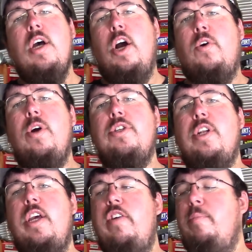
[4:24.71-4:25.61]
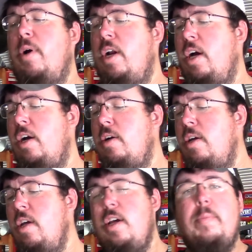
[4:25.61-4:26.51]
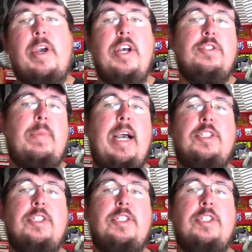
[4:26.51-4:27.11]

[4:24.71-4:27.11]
a crush sleeve, but because of my